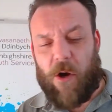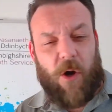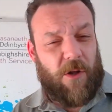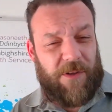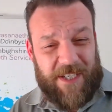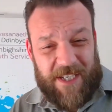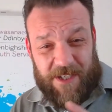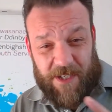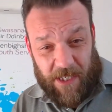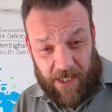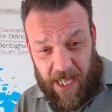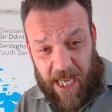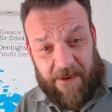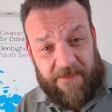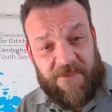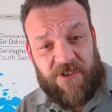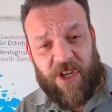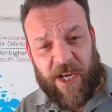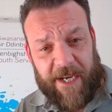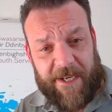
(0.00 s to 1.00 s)
all these
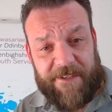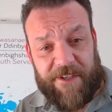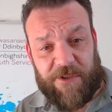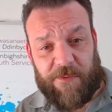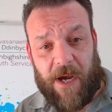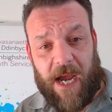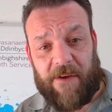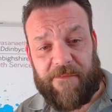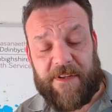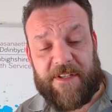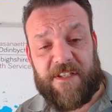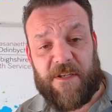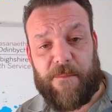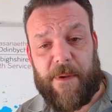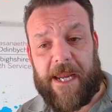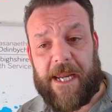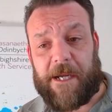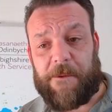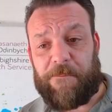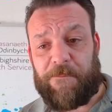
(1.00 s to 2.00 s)
life changes we're having to
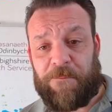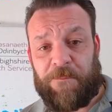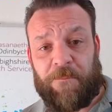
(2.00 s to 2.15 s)
make.